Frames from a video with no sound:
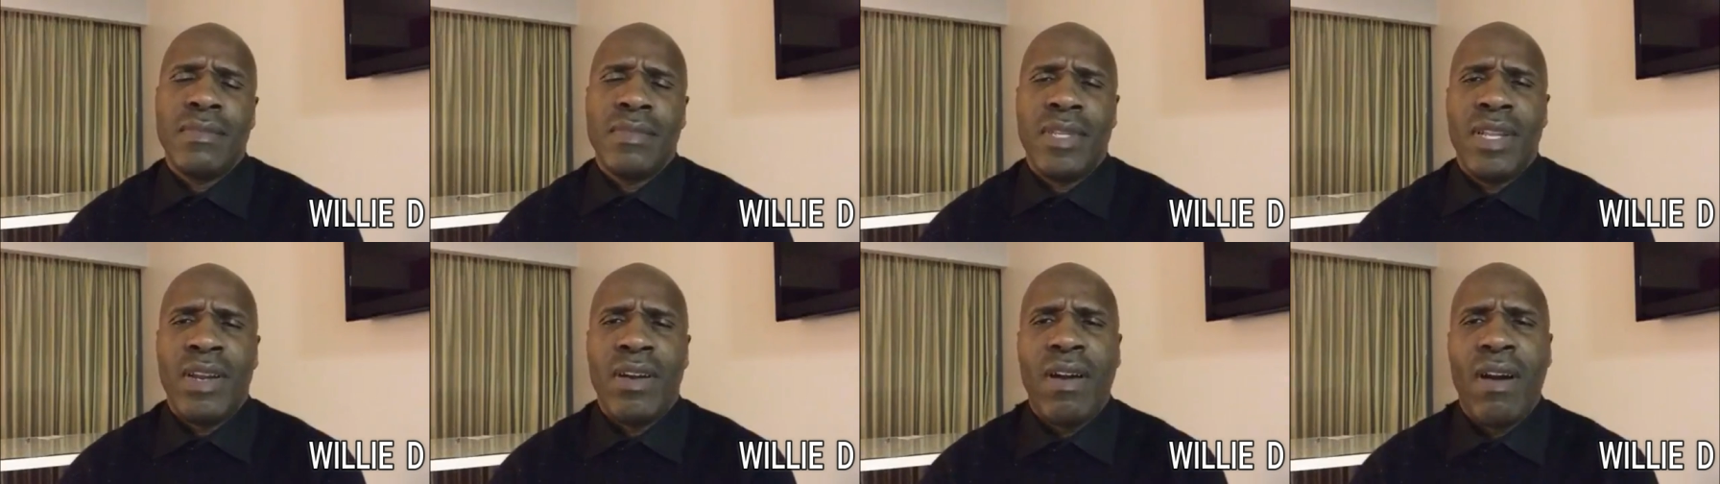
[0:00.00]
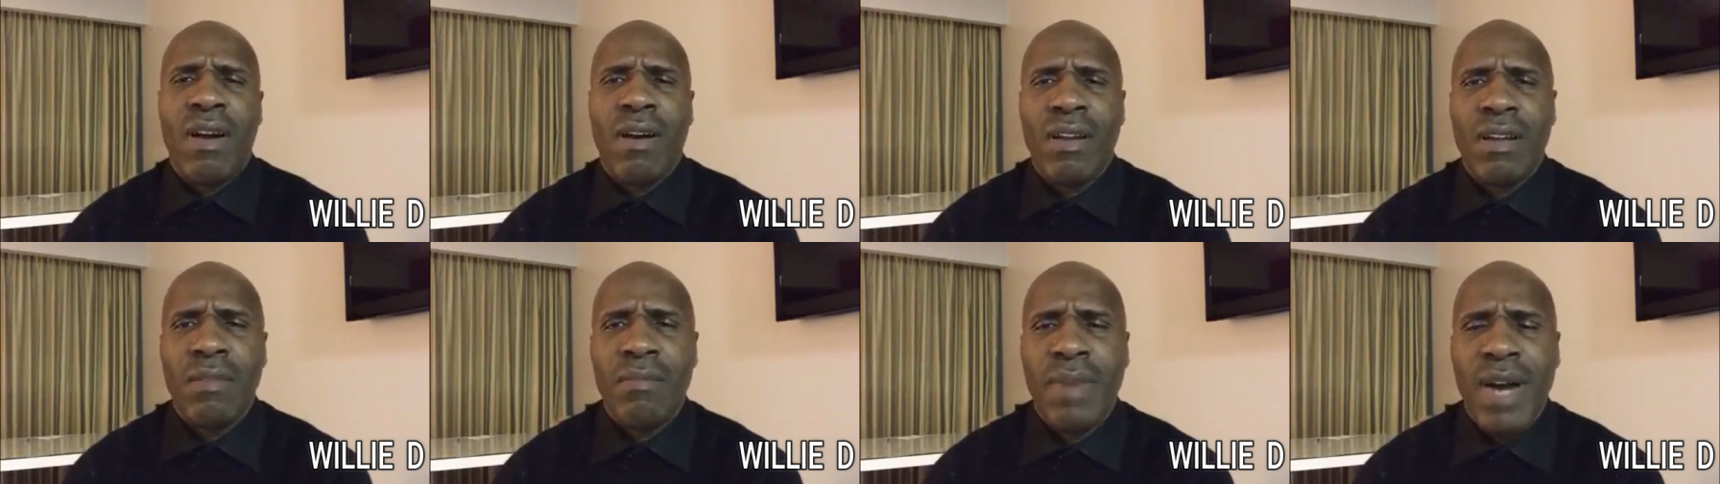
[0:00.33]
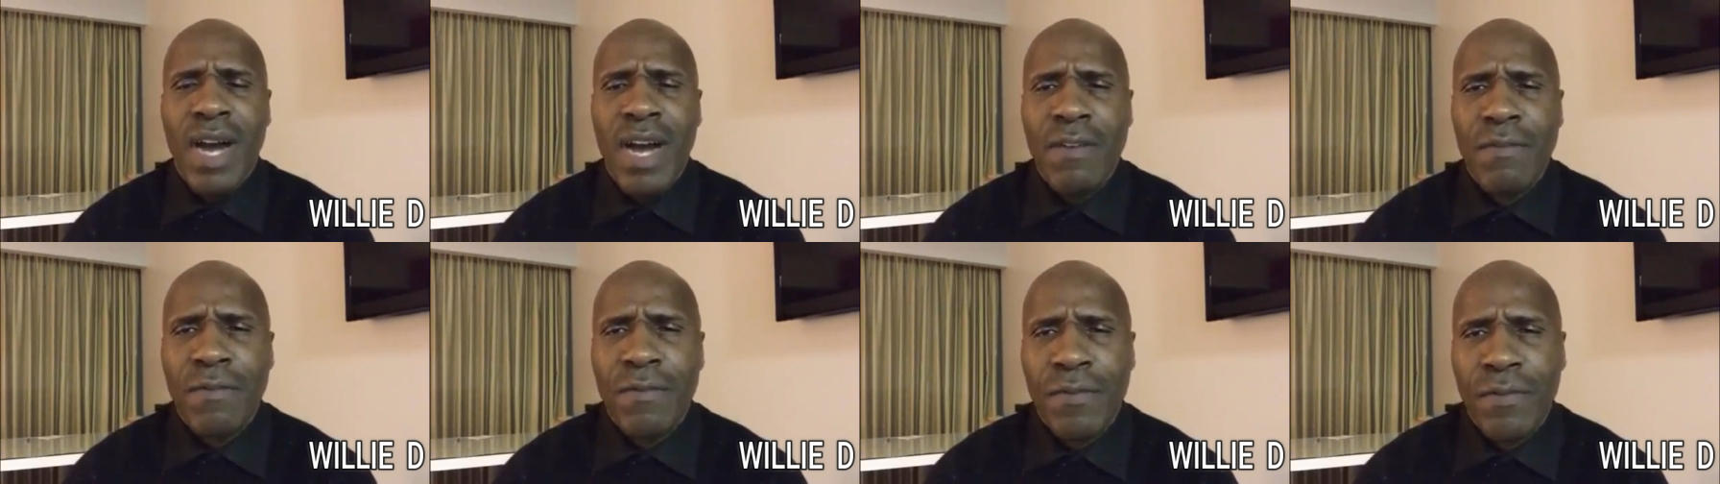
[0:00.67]
They're all
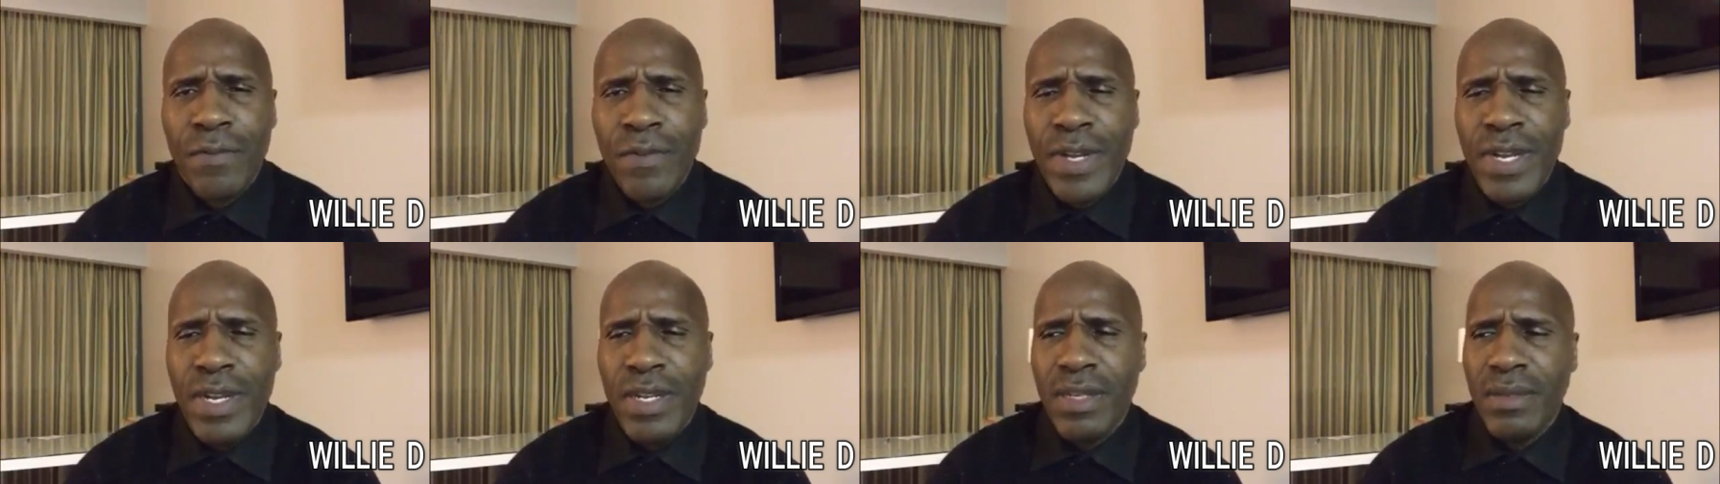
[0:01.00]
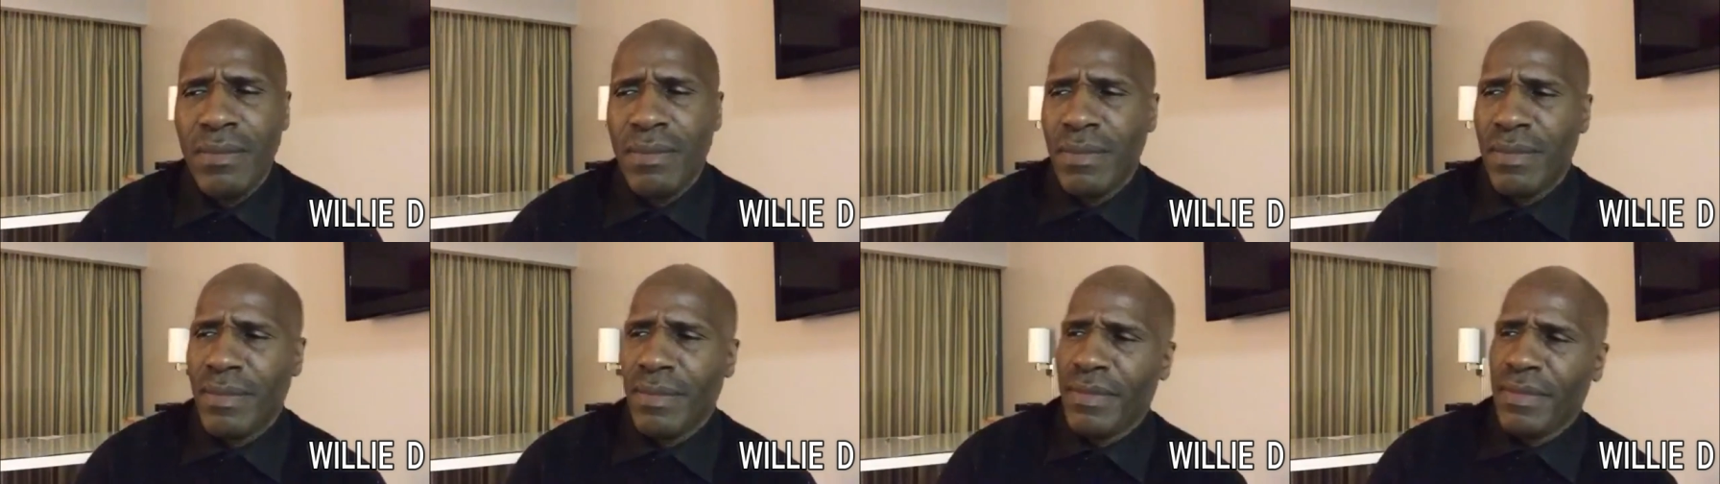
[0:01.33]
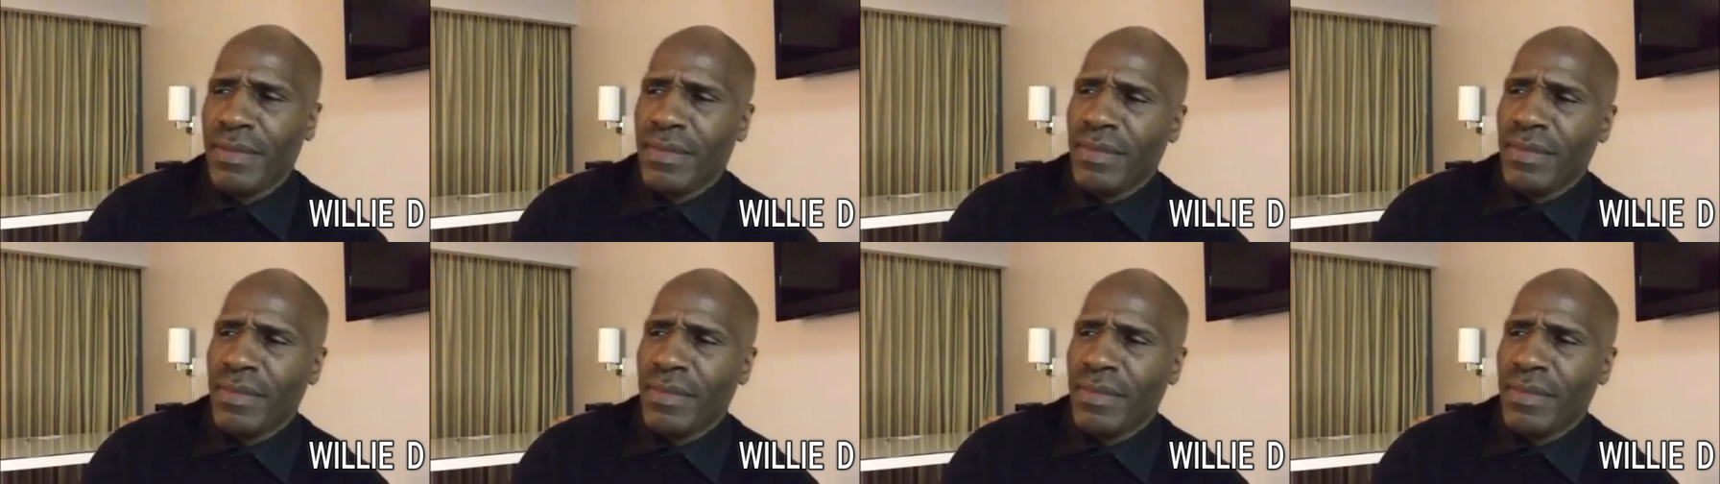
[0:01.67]
about freedom.